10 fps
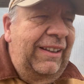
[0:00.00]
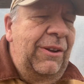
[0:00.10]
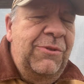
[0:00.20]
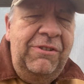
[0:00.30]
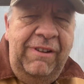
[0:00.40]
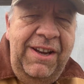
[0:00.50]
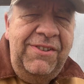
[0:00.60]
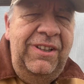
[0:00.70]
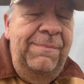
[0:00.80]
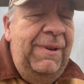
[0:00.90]
like there was
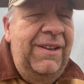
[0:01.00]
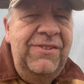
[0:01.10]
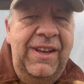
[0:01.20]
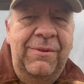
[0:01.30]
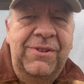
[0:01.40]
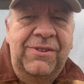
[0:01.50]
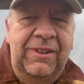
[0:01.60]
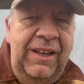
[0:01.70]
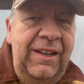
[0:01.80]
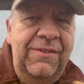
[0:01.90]
grass clippings, there was
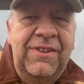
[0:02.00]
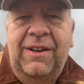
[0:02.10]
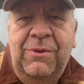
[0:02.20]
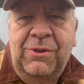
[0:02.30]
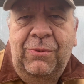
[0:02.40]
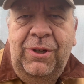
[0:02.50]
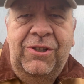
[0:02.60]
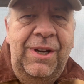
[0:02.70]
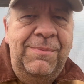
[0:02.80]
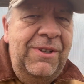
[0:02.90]
leaves, there was wood
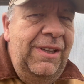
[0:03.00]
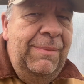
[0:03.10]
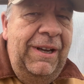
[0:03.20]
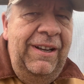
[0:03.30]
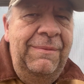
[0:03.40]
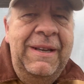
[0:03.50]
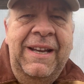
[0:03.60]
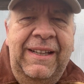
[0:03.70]
chips on the bottom,